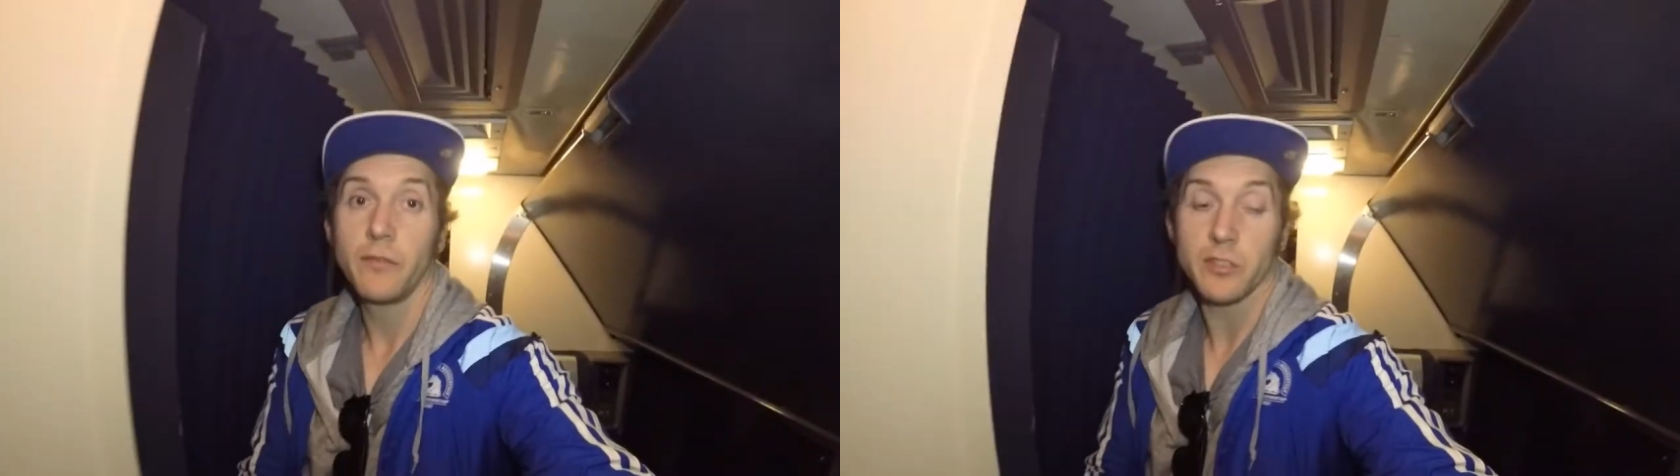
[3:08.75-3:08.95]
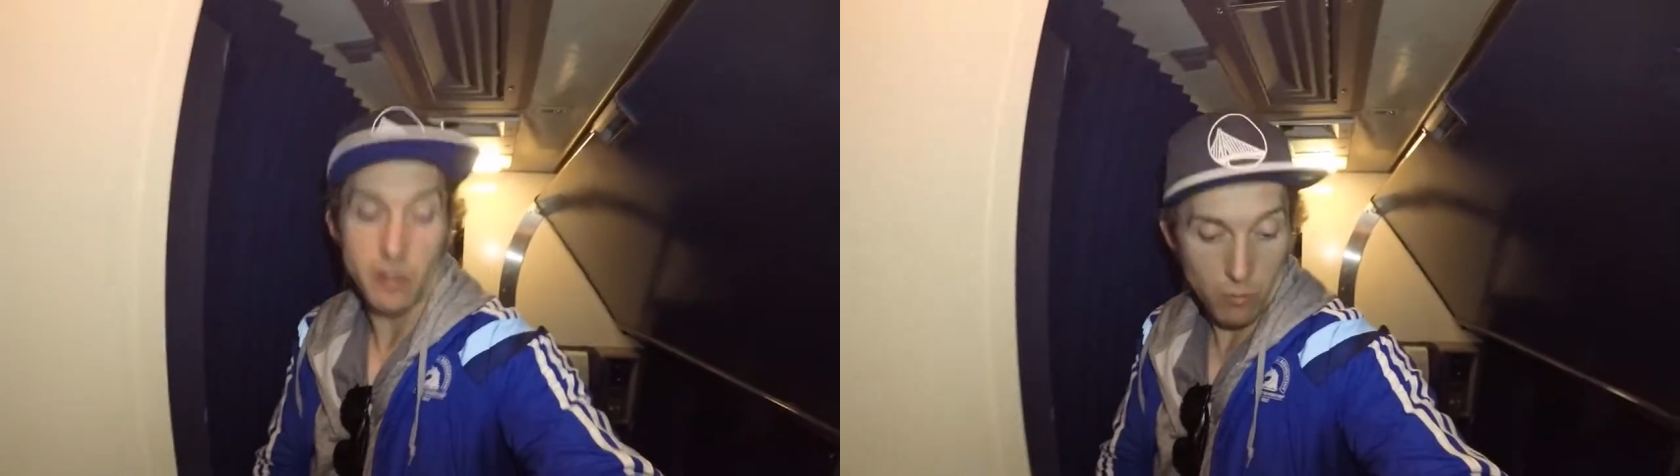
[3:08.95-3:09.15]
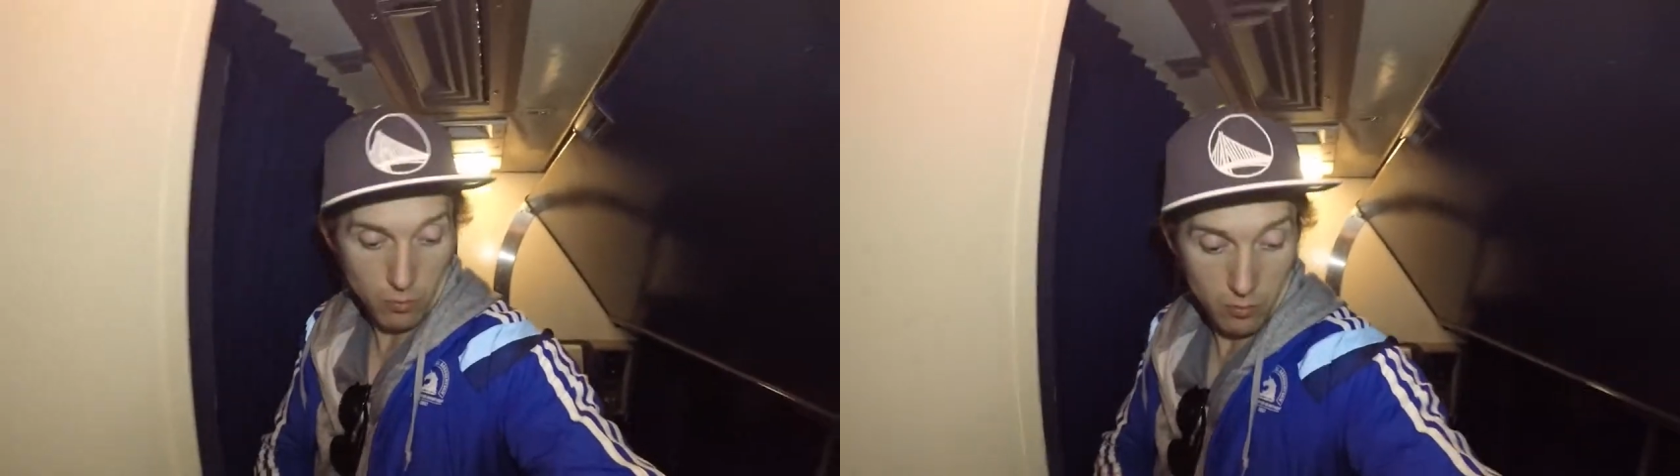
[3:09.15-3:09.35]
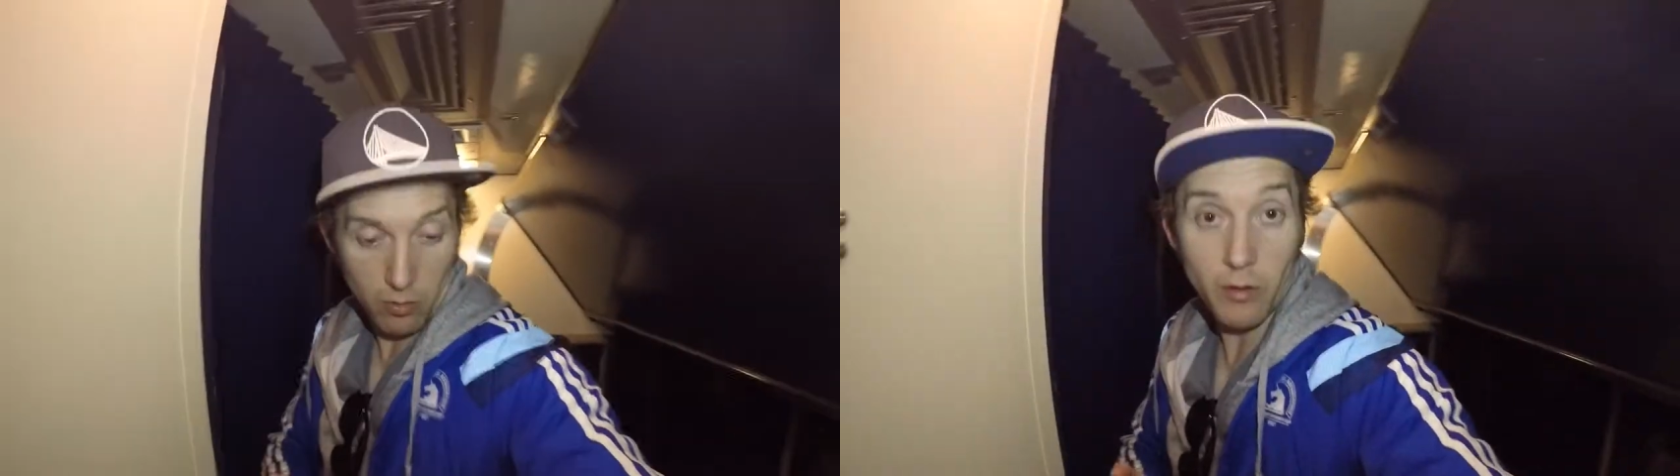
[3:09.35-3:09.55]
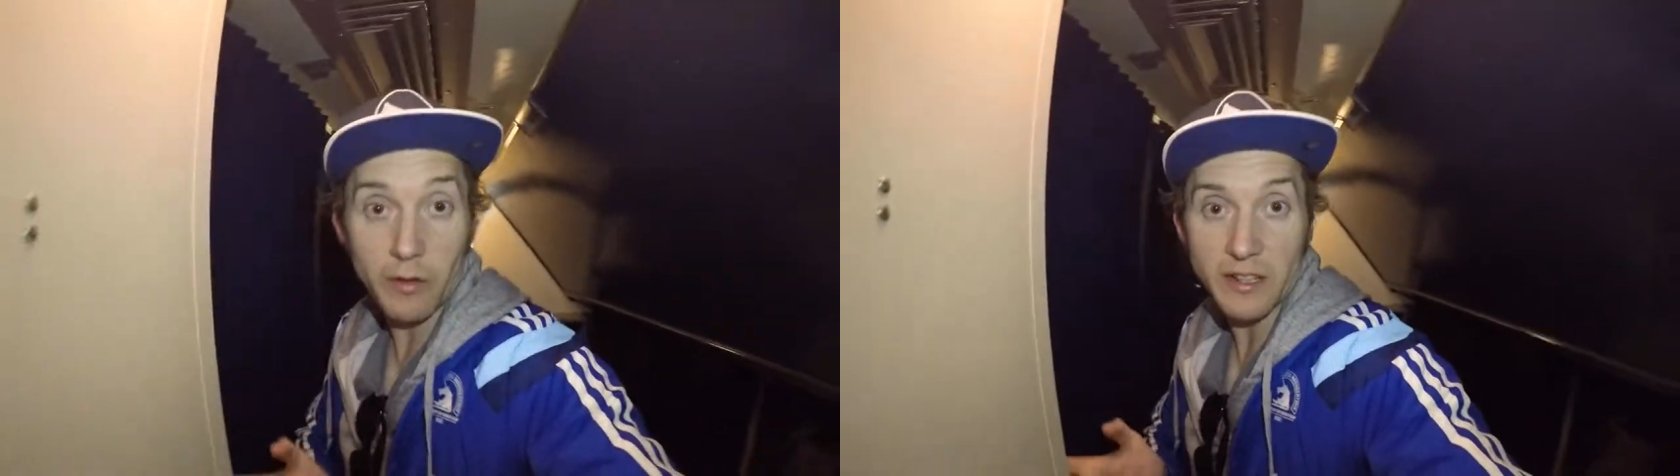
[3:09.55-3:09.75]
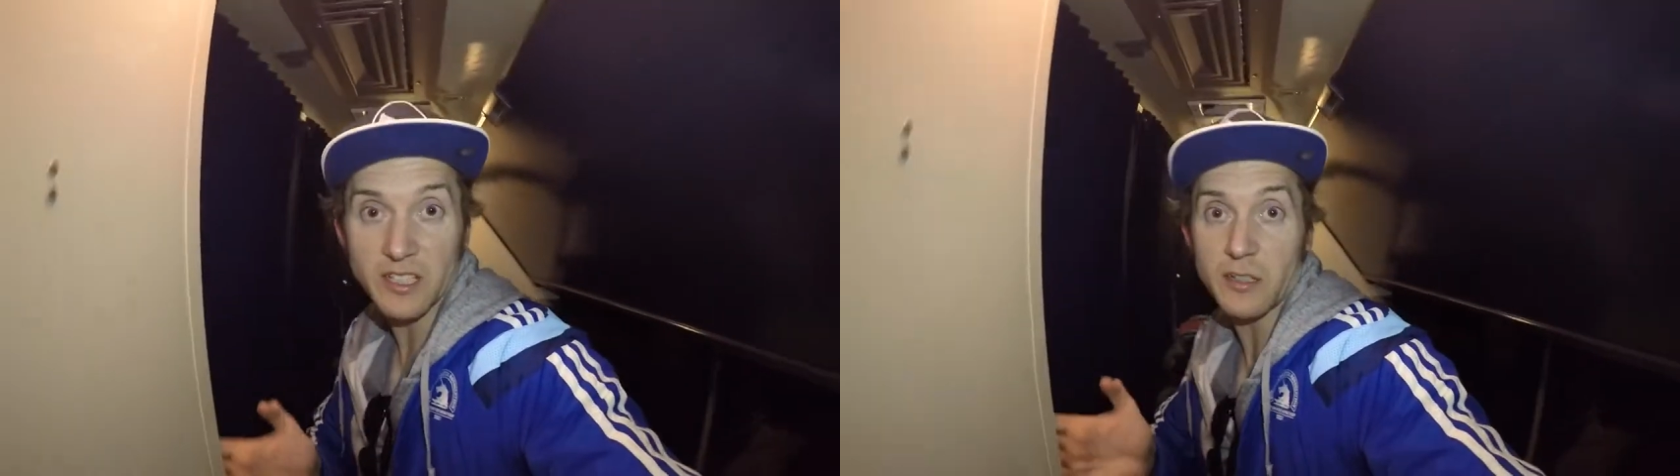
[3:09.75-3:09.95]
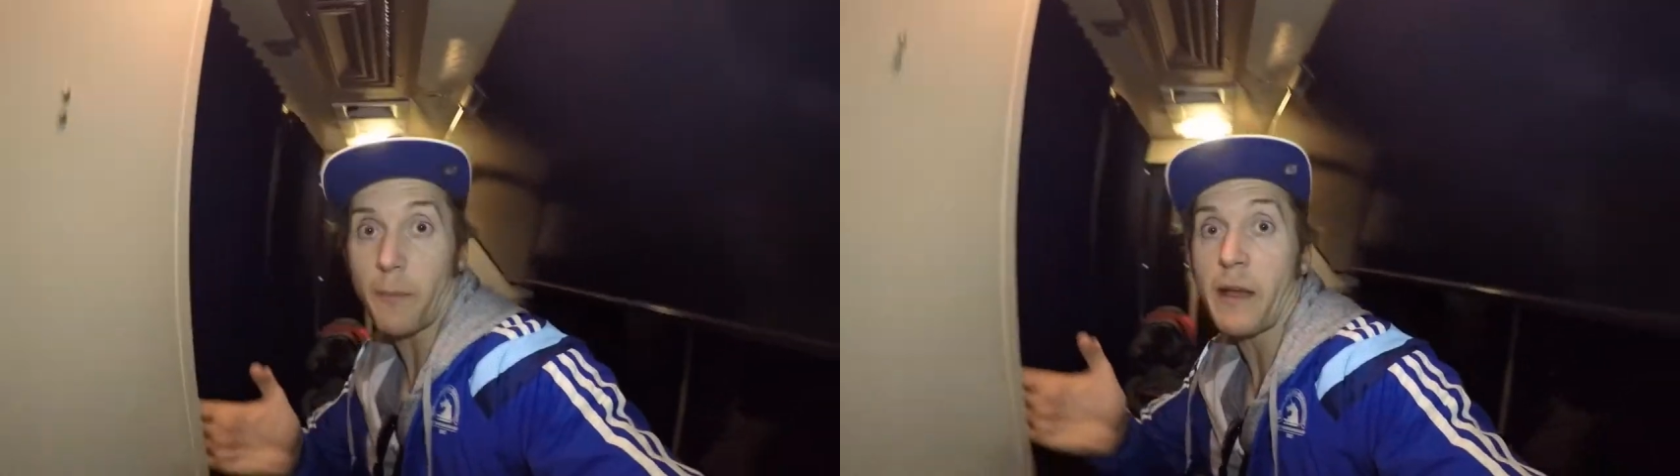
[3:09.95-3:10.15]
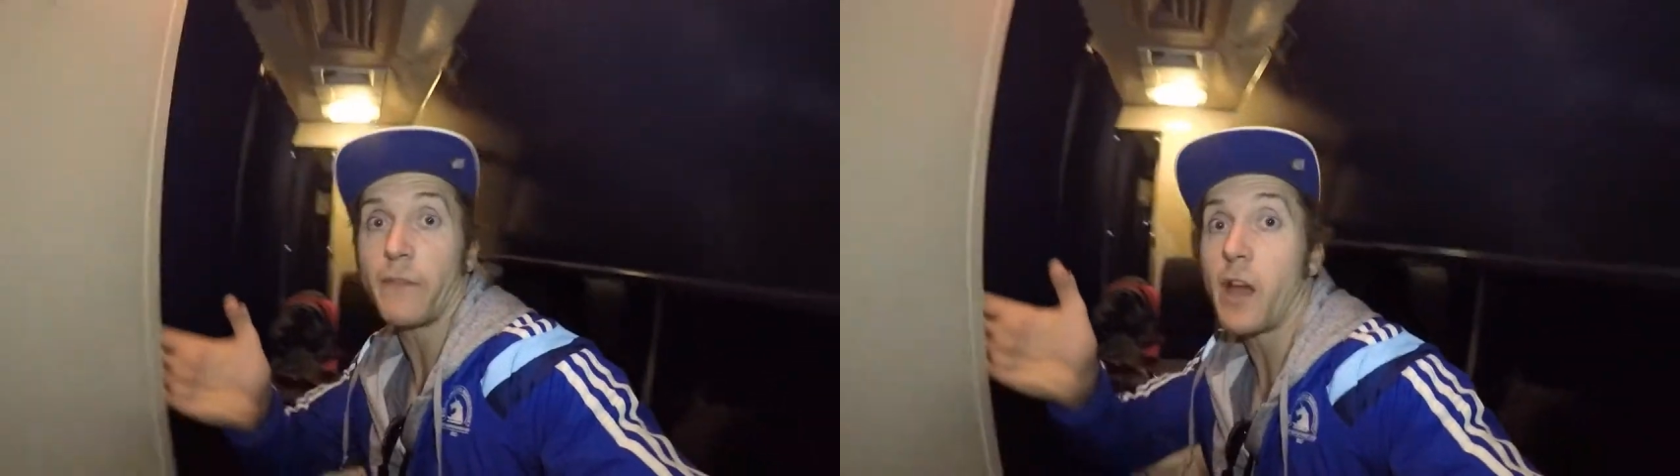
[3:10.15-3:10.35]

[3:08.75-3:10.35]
So it's about